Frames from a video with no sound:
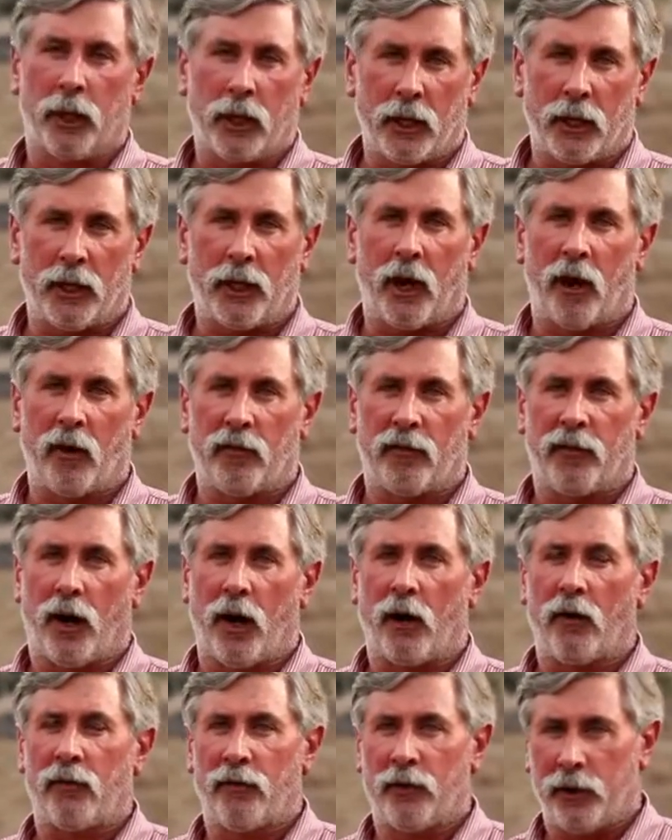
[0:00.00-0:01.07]
bring in
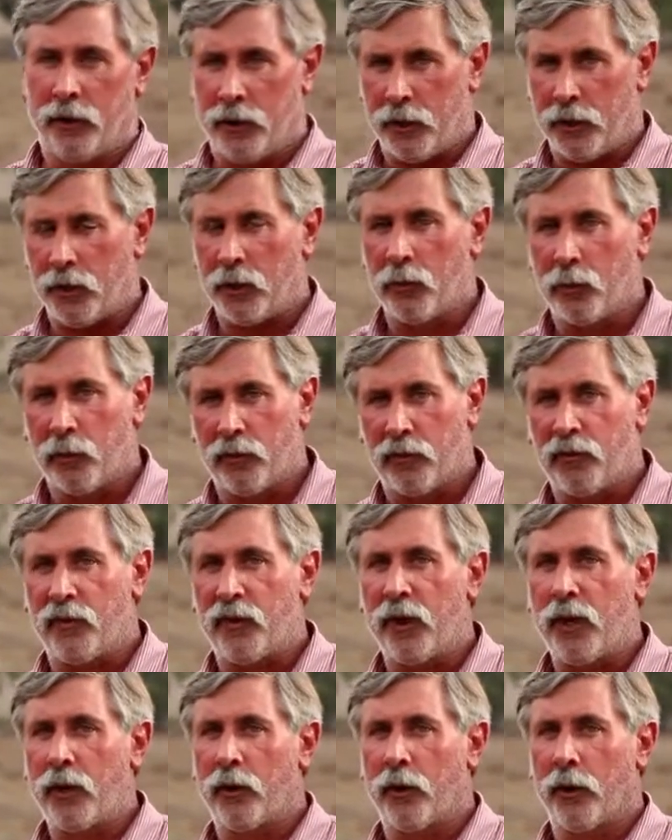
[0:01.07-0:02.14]
alfalfa that you would
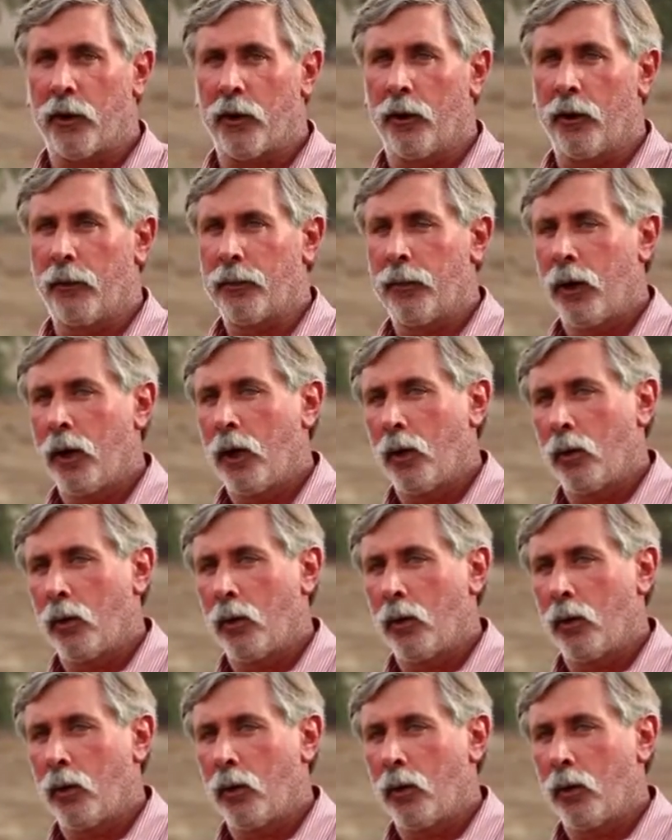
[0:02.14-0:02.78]
feed her.